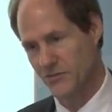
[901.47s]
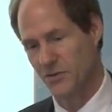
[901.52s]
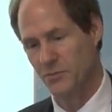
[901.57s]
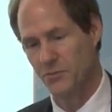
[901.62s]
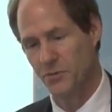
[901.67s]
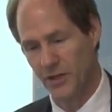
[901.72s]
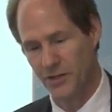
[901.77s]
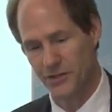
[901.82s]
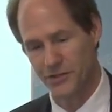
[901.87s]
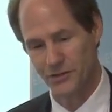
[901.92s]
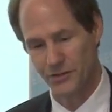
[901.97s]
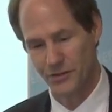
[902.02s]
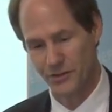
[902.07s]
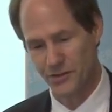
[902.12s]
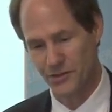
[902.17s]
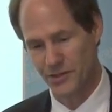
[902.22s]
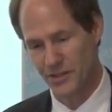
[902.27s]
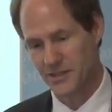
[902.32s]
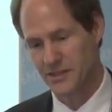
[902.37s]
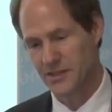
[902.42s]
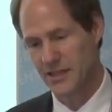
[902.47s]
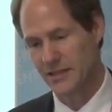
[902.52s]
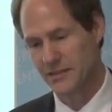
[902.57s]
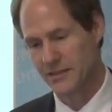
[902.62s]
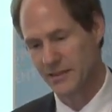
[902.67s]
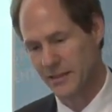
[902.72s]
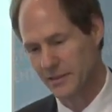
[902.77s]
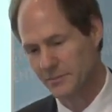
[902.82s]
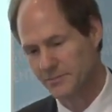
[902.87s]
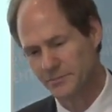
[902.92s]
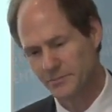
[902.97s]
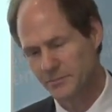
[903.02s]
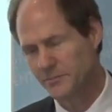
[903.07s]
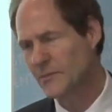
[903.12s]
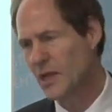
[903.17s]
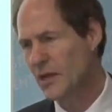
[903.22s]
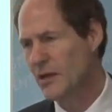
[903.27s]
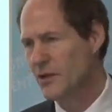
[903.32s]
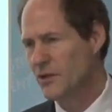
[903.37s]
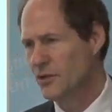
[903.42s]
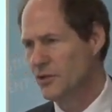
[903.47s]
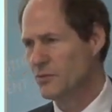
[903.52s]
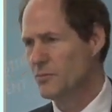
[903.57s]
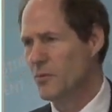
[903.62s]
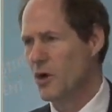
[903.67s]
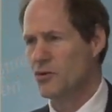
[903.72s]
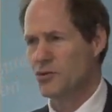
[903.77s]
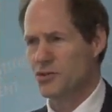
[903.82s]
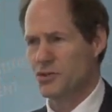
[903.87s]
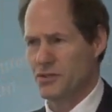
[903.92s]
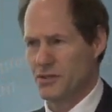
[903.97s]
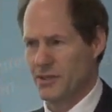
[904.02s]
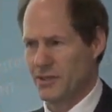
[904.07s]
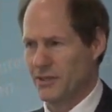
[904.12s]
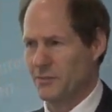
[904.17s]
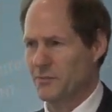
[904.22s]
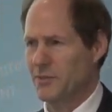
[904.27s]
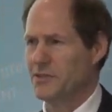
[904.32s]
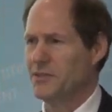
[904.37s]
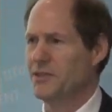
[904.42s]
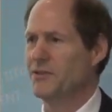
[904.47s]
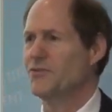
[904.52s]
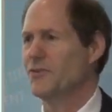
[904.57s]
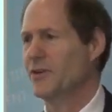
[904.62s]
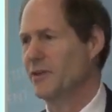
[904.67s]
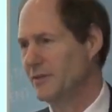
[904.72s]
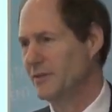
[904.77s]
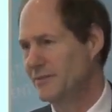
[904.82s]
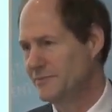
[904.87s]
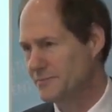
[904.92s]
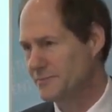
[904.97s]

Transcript: three-point shooters and said to him, "Your motion's a little bit different.